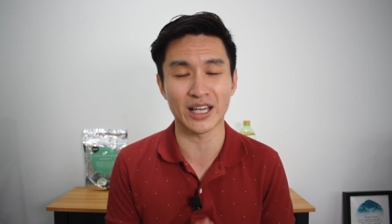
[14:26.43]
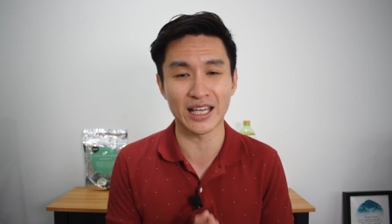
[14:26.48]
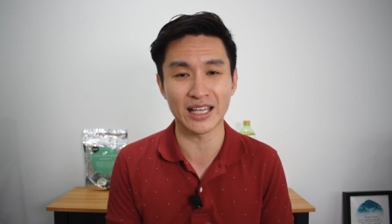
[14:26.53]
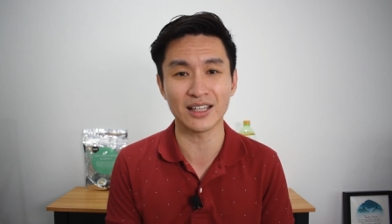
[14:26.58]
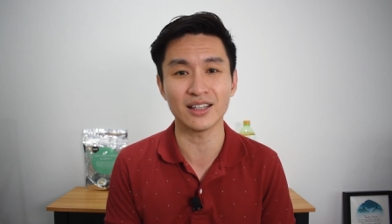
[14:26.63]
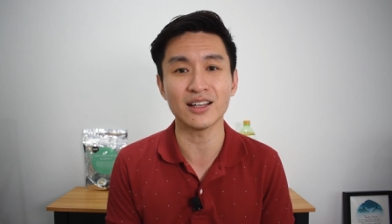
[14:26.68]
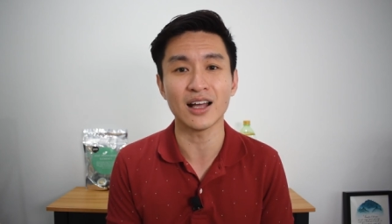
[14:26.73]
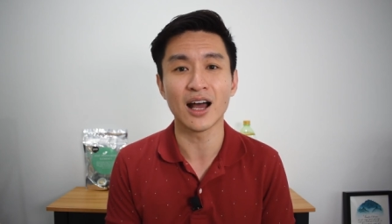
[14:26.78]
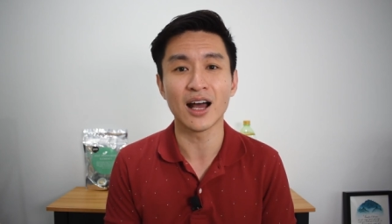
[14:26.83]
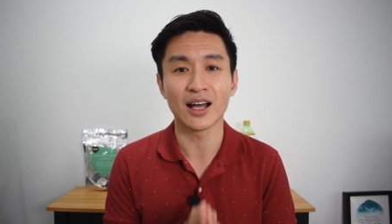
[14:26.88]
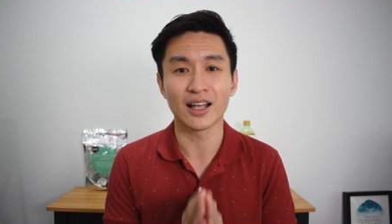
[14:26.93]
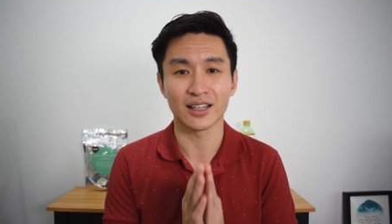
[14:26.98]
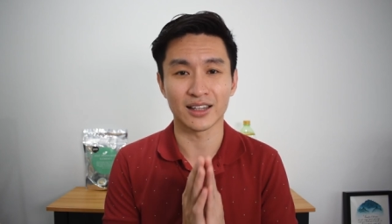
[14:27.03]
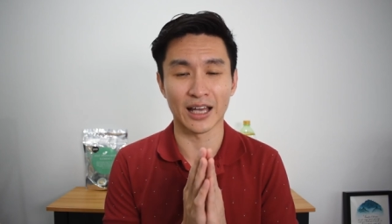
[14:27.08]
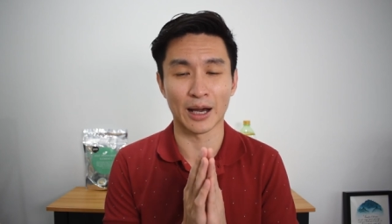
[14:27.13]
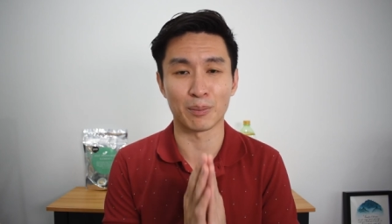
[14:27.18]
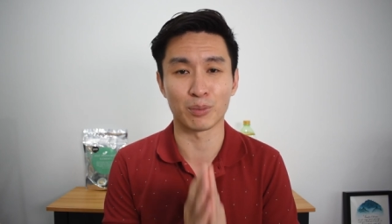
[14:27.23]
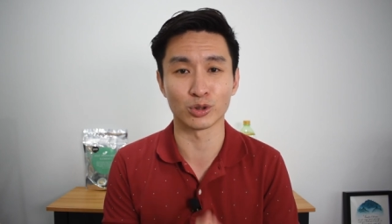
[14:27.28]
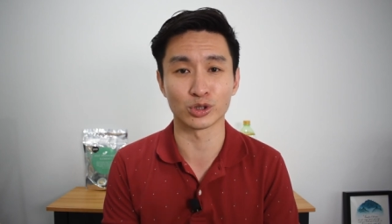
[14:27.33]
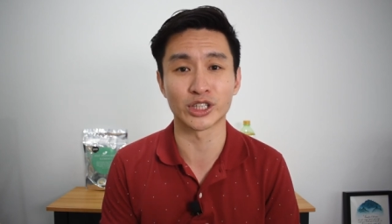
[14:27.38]
in
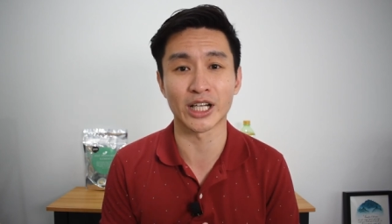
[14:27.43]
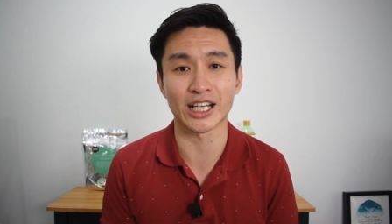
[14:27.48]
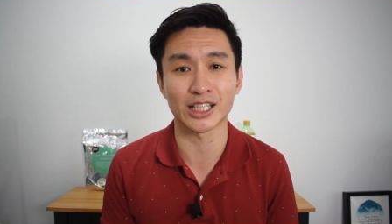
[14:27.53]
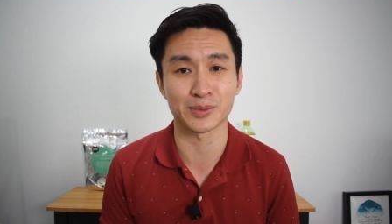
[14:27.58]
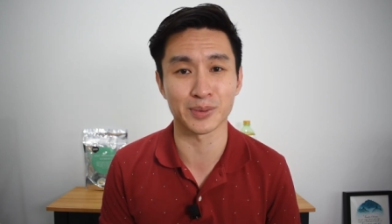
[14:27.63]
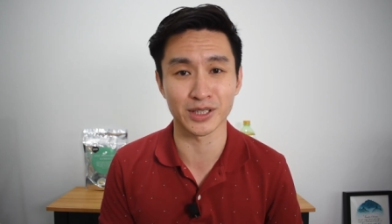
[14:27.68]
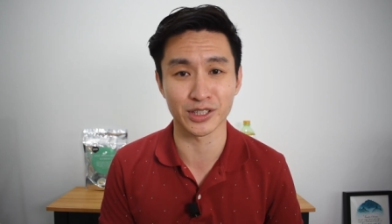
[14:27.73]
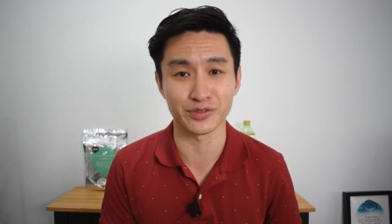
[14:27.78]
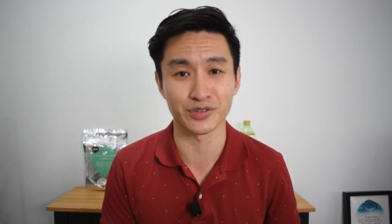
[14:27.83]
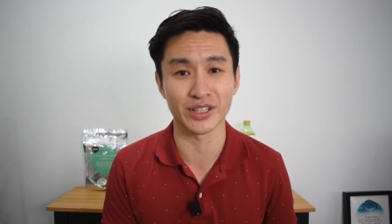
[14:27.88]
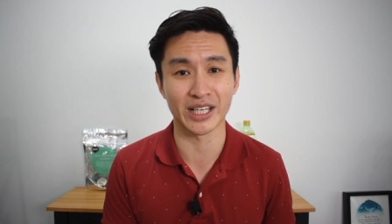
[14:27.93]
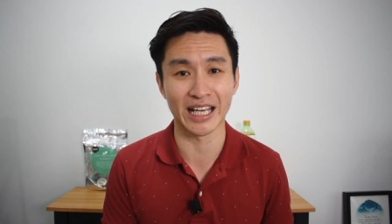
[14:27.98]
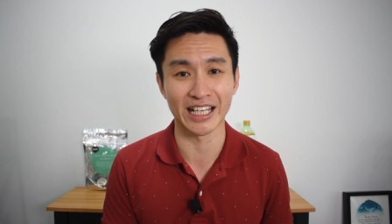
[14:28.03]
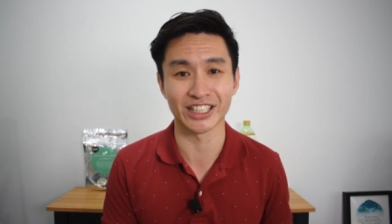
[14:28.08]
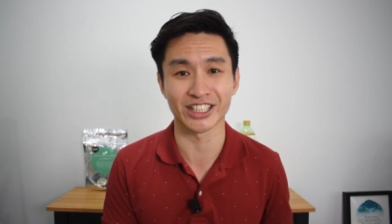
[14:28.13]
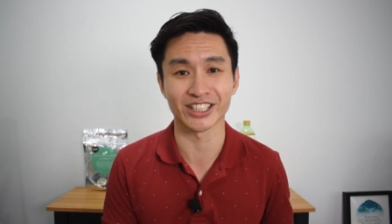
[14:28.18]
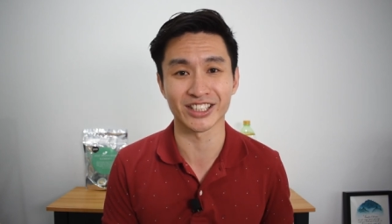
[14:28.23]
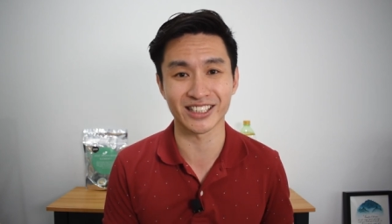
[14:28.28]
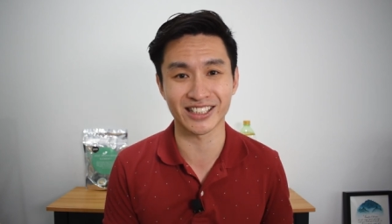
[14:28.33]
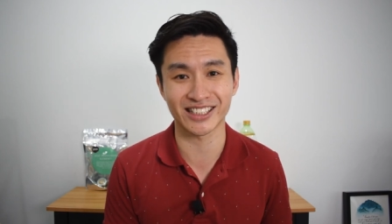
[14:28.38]
their project
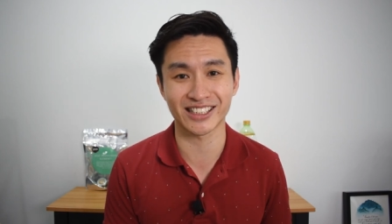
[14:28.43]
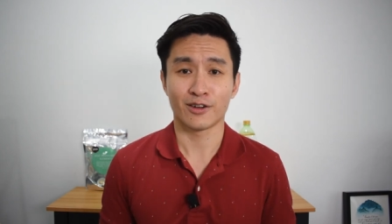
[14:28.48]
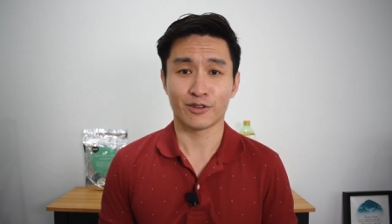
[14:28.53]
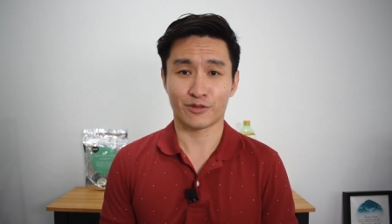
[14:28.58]
specifications.